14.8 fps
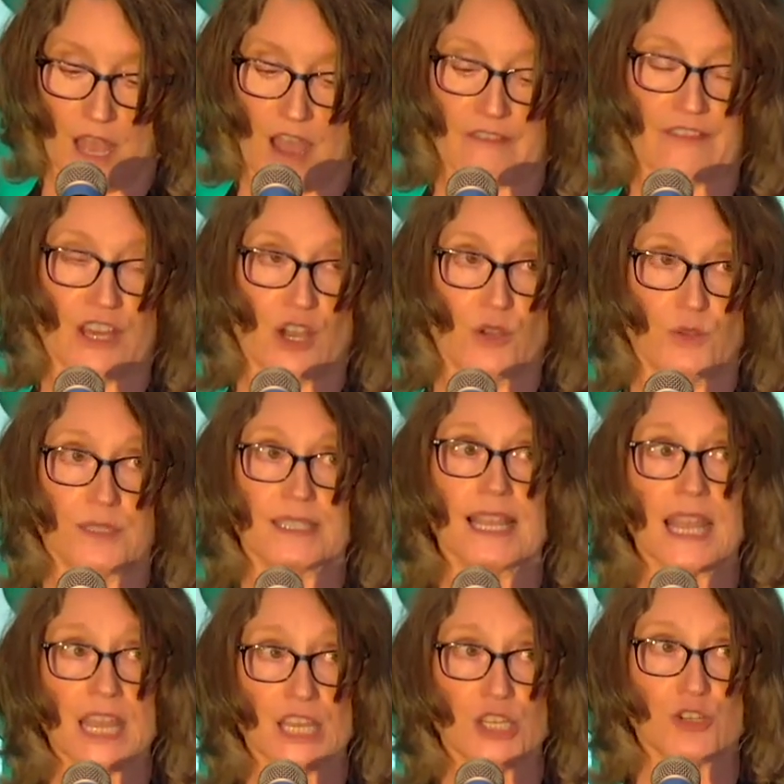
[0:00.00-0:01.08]
of those
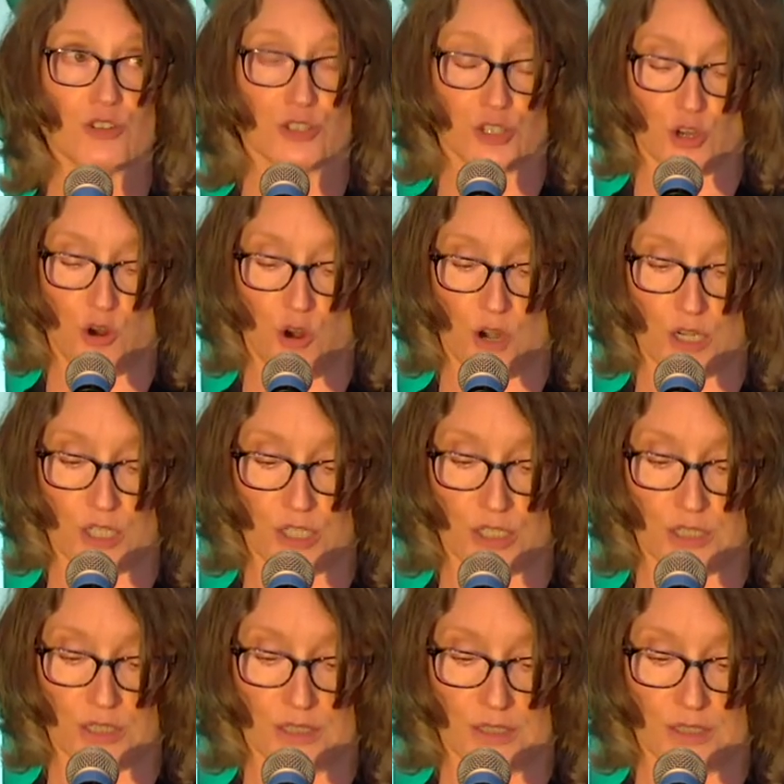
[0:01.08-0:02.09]
in your charge.